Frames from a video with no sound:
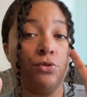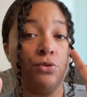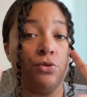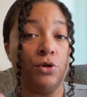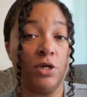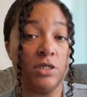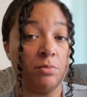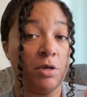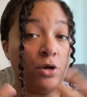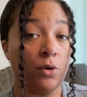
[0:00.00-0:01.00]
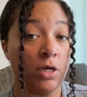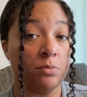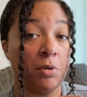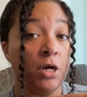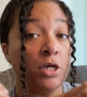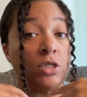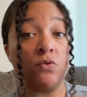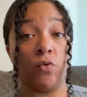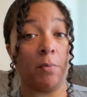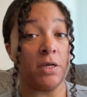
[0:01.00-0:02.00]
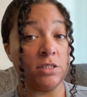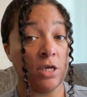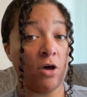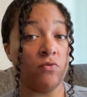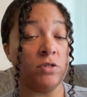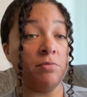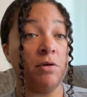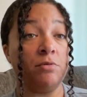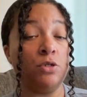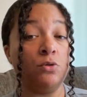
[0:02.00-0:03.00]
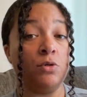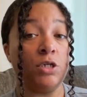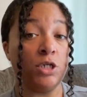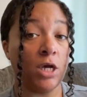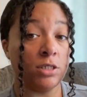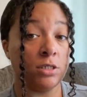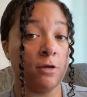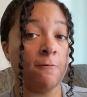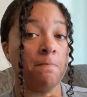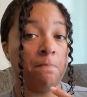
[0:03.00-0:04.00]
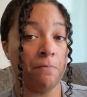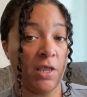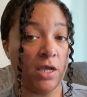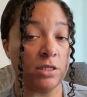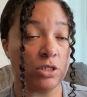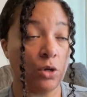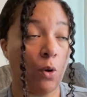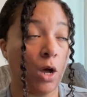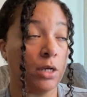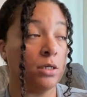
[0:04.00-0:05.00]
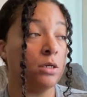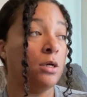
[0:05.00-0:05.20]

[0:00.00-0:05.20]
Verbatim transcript: there needs to be a grace period just for myself to be able to adjust and so on.